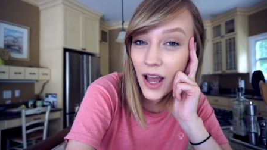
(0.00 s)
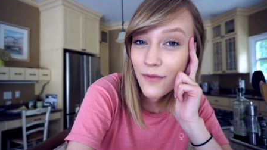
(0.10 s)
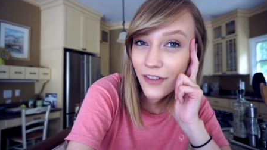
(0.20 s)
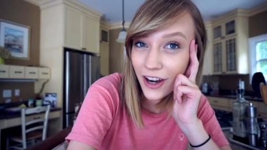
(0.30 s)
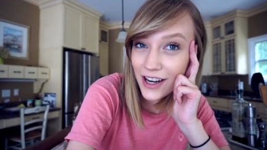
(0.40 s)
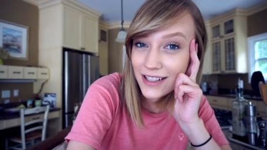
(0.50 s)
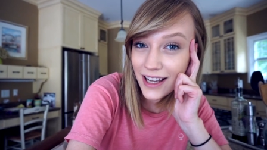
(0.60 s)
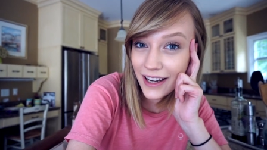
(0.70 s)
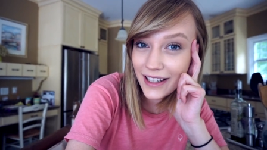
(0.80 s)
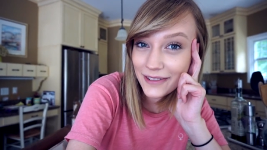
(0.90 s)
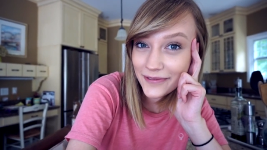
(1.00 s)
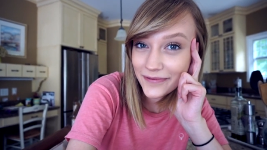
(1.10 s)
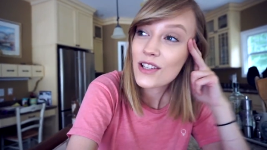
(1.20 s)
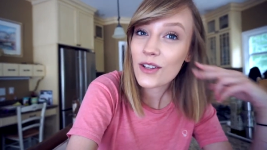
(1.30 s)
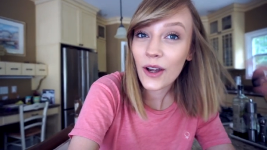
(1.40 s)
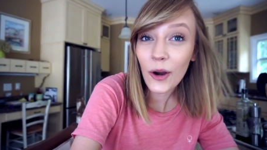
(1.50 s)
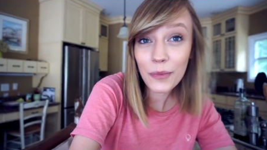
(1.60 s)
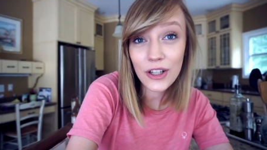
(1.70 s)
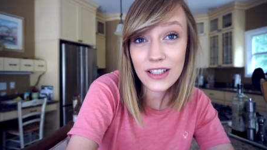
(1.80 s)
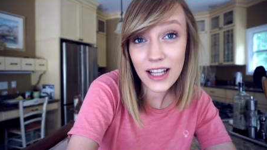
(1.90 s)
I'm very excited. So I hope
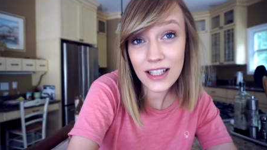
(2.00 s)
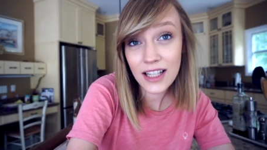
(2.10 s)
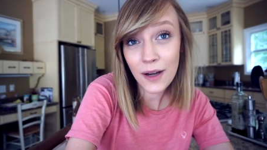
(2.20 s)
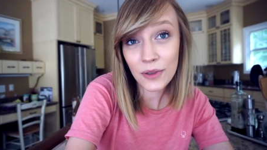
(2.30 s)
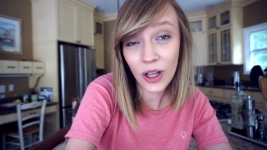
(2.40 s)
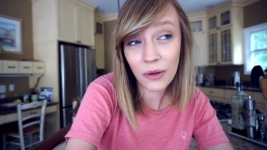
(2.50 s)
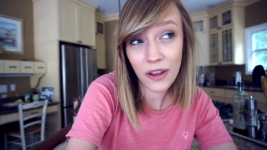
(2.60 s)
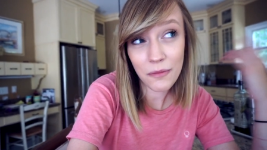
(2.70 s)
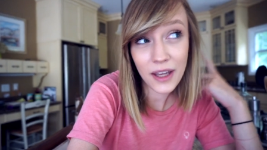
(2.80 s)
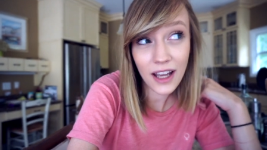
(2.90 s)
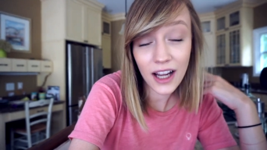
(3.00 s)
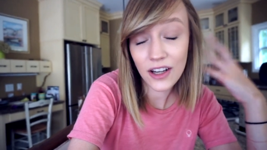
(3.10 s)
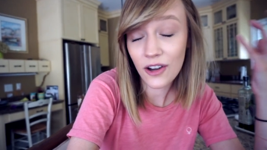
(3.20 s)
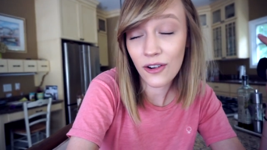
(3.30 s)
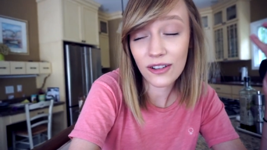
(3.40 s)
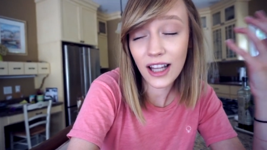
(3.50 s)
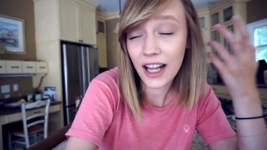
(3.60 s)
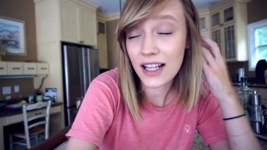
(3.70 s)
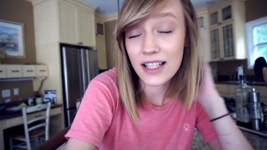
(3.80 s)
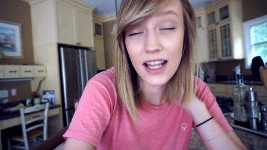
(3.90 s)
you're excited to come along with me. I know,
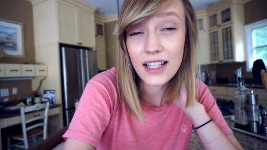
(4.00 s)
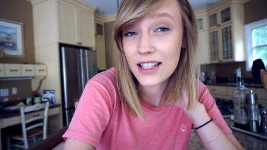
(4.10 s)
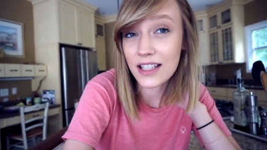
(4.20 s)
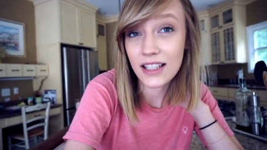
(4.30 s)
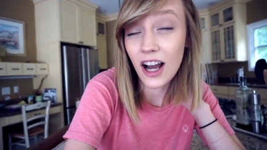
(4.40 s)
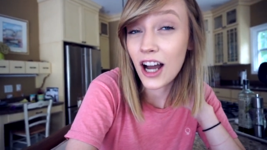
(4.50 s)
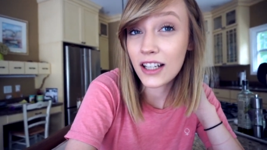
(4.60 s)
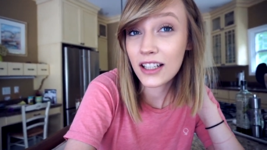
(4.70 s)
like I said, it's not